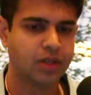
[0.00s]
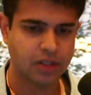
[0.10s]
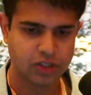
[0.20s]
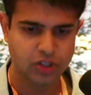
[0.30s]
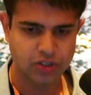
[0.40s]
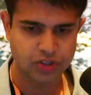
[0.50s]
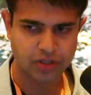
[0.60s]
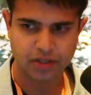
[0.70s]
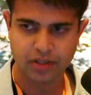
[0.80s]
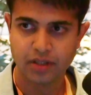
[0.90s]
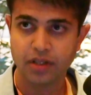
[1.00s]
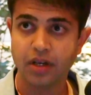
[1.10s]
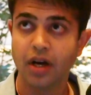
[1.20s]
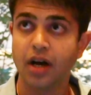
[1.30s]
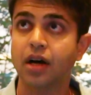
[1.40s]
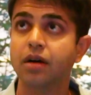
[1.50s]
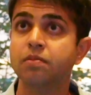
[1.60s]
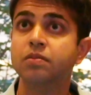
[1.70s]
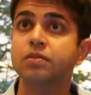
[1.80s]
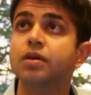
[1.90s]
Sure.
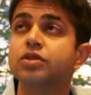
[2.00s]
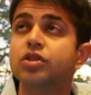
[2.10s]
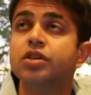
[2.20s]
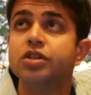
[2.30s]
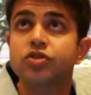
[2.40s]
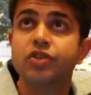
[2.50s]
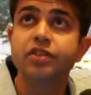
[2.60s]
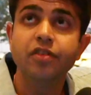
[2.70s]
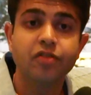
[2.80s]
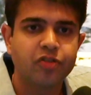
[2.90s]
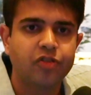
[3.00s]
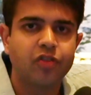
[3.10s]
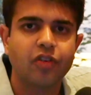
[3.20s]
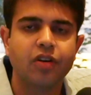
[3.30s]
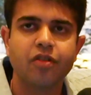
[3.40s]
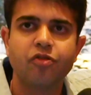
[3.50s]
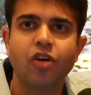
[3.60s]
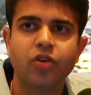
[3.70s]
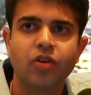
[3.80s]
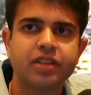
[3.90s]
So one thing we've
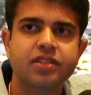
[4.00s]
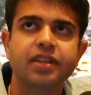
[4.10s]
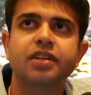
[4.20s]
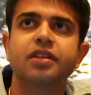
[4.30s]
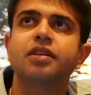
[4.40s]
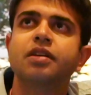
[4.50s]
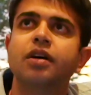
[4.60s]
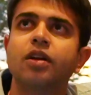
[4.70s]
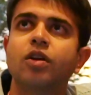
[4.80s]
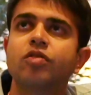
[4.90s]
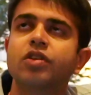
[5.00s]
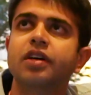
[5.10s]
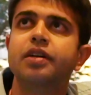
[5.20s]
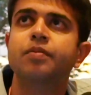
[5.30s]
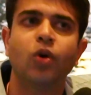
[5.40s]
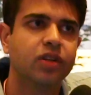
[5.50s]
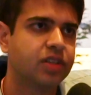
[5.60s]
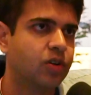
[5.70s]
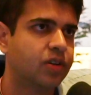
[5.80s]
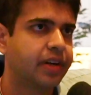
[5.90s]
found out is like a lot of the current models
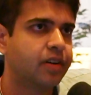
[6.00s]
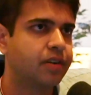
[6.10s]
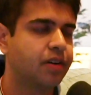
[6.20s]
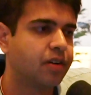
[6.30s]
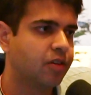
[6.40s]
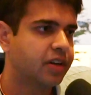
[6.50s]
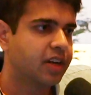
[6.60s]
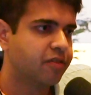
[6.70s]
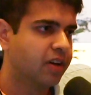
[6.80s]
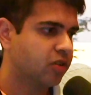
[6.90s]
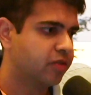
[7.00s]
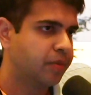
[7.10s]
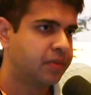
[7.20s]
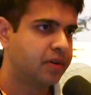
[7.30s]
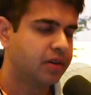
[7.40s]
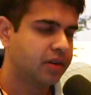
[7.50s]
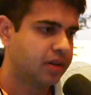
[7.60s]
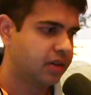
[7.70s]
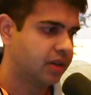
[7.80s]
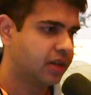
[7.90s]
are not trained really well on web
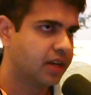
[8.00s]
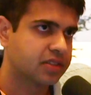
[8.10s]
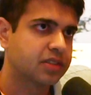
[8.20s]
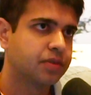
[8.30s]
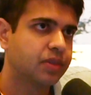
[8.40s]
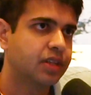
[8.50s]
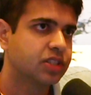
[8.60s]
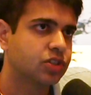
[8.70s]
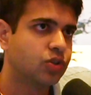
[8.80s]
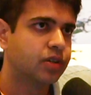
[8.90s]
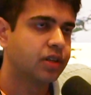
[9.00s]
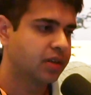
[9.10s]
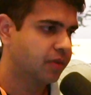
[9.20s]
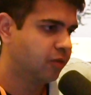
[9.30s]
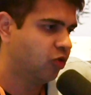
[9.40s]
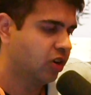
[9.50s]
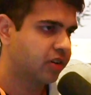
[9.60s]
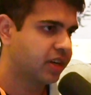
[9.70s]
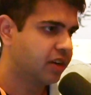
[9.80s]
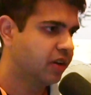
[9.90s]
tasks. They just don't work
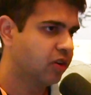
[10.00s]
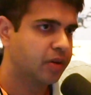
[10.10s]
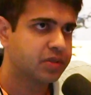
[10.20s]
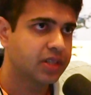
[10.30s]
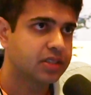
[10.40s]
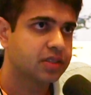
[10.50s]
really well on websites.